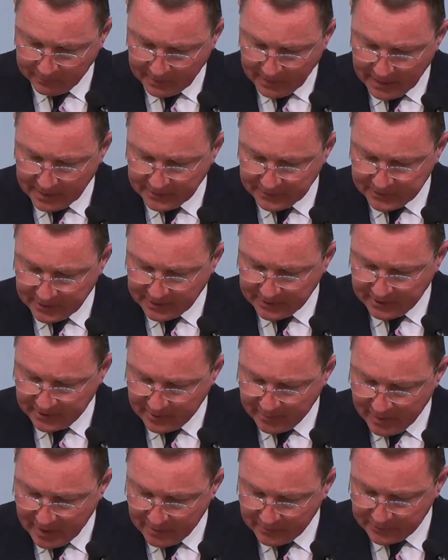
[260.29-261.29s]
And said to
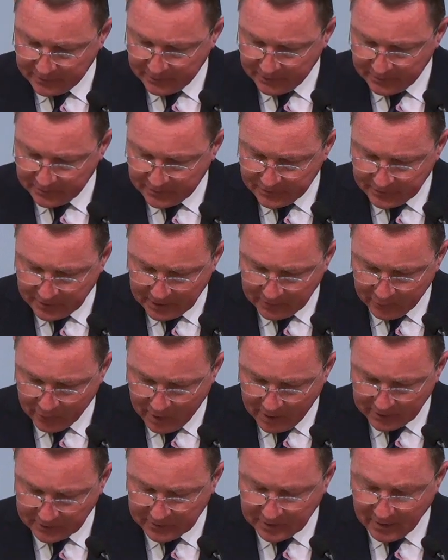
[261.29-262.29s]
the mountains and
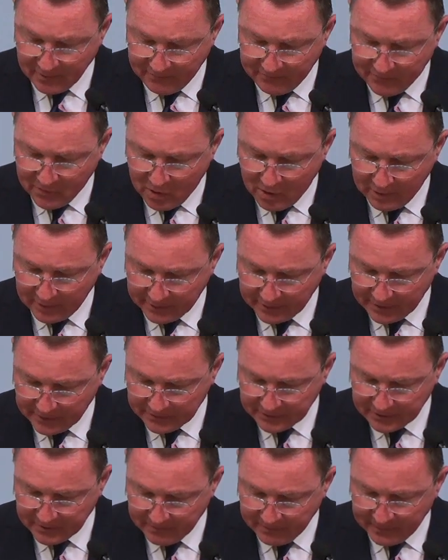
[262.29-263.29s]
rocks, Fall on
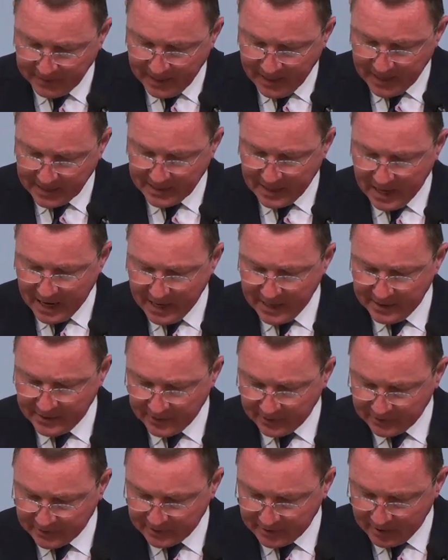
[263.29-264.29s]
us, and hide
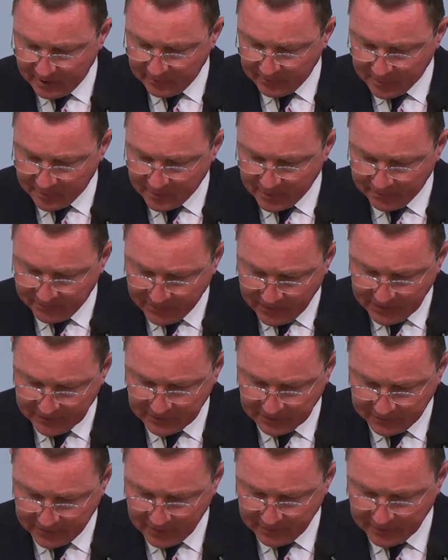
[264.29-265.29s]
us from the face
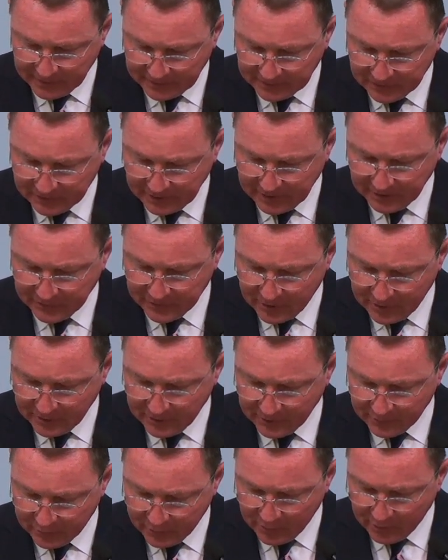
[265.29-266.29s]
of him that sitteth on
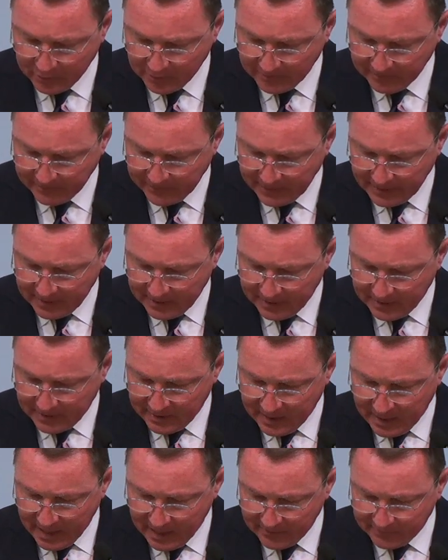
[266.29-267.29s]
the throne,
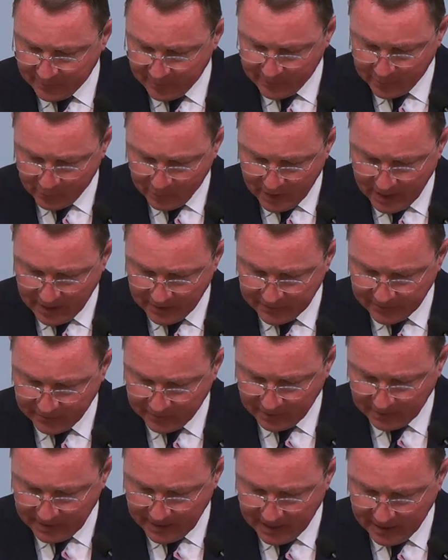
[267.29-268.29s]
and from the wrath of
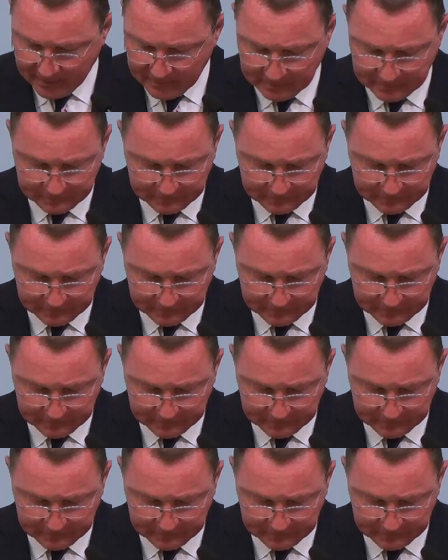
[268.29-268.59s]
the Lamb.